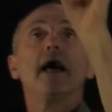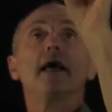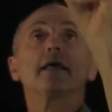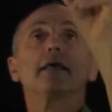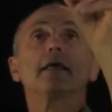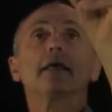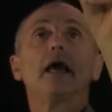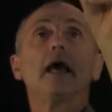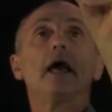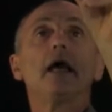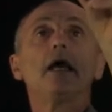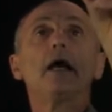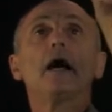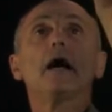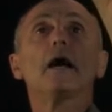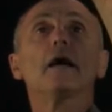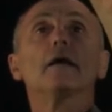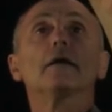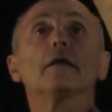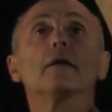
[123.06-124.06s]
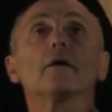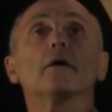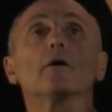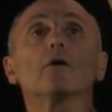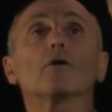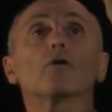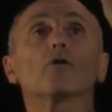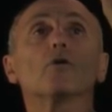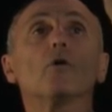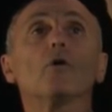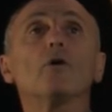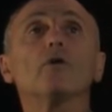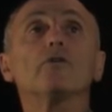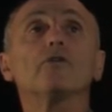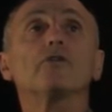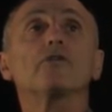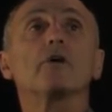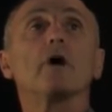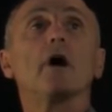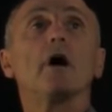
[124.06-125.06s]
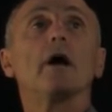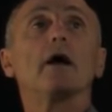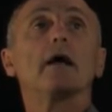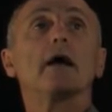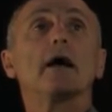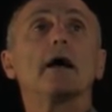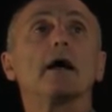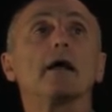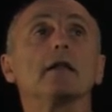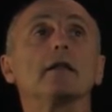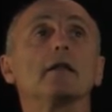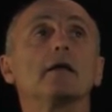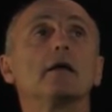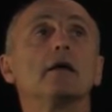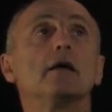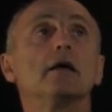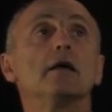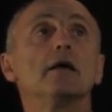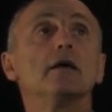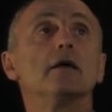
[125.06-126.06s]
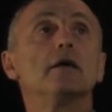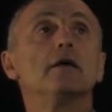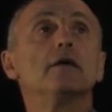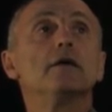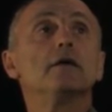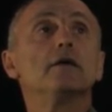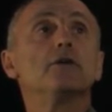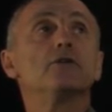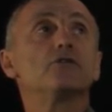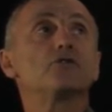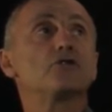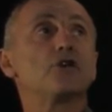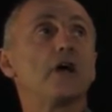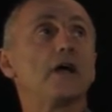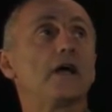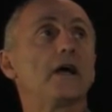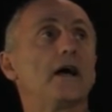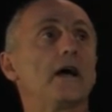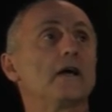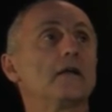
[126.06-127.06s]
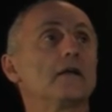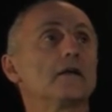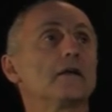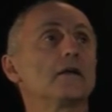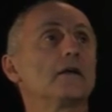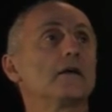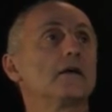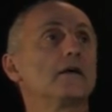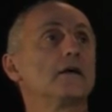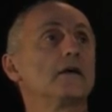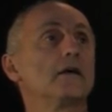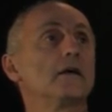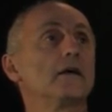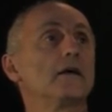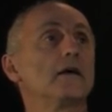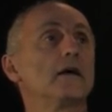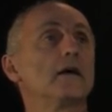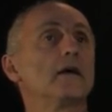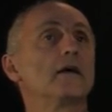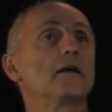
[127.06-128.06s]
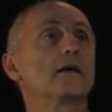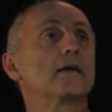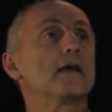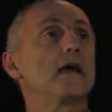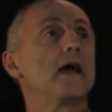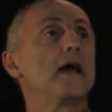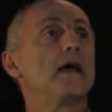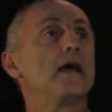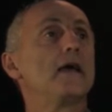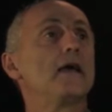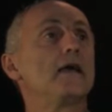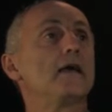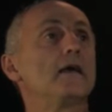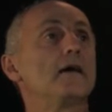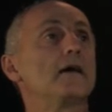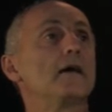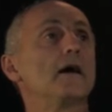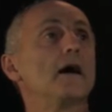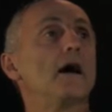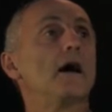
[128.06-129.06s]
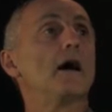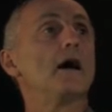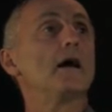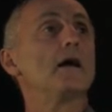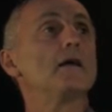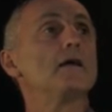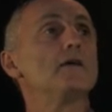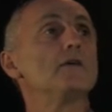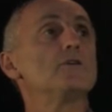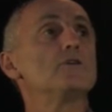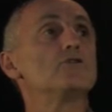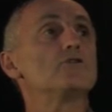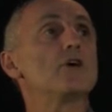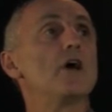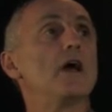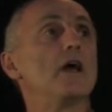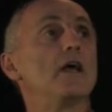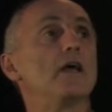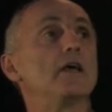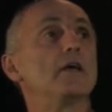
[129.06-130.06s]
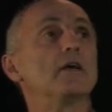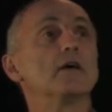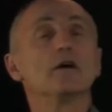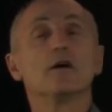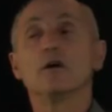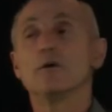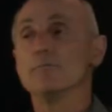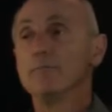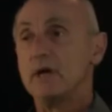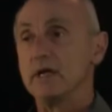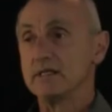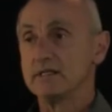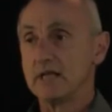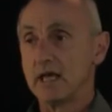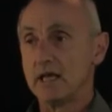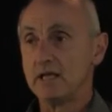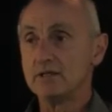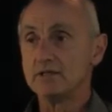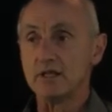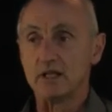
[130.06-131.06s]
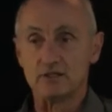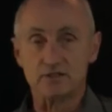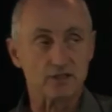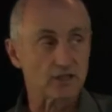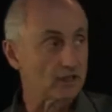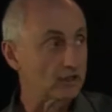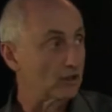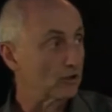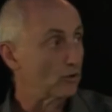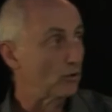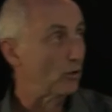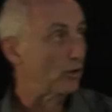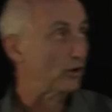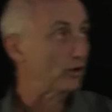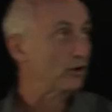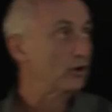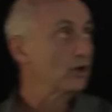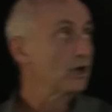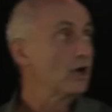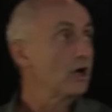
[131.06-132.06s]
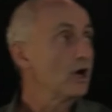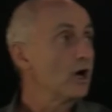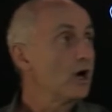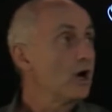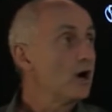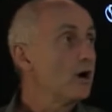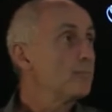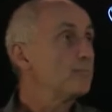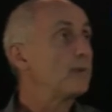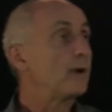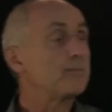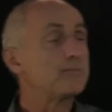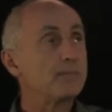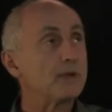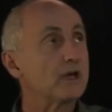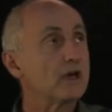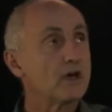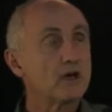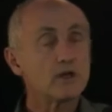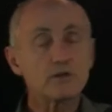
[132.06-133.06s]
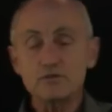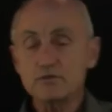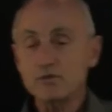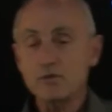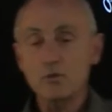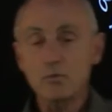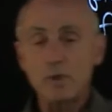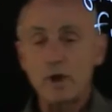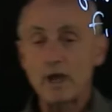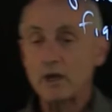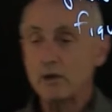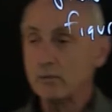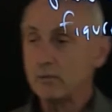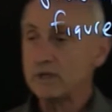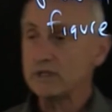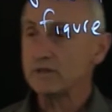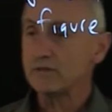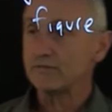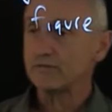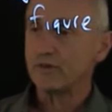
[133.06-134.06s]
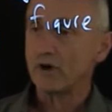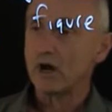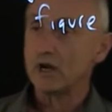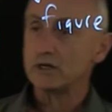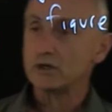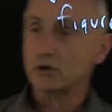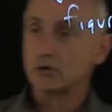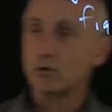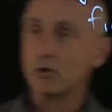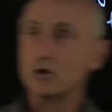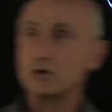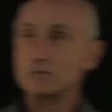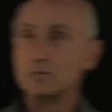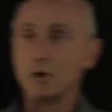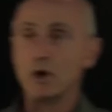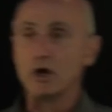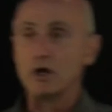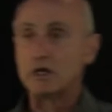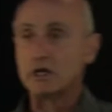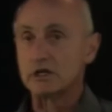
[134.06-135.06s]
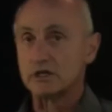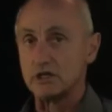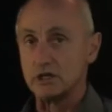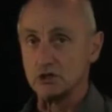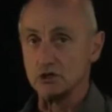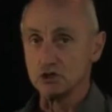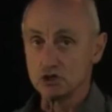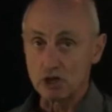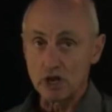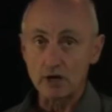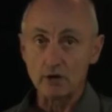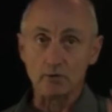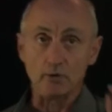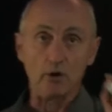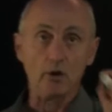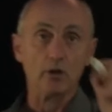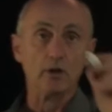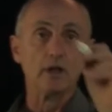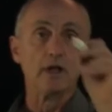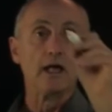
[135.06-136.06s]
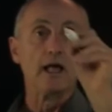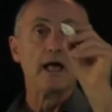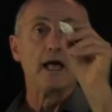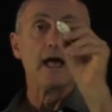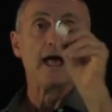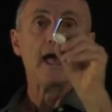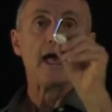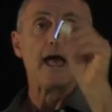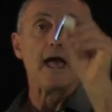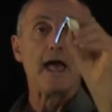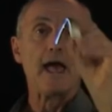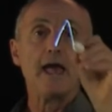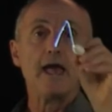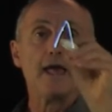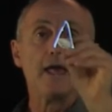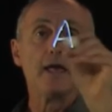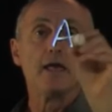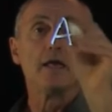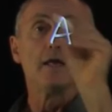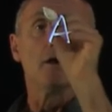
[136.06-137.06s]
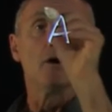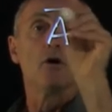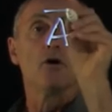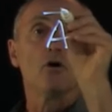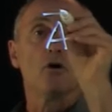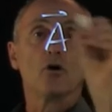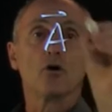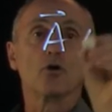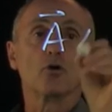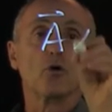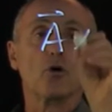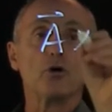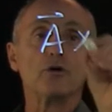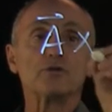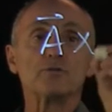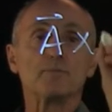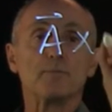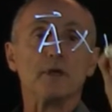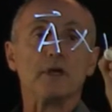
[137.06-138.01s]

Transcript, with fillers: And K hat cross I hat is J hat. K, I, J maintains that cyclic order. But because of the way we defined a cross product in general, A cross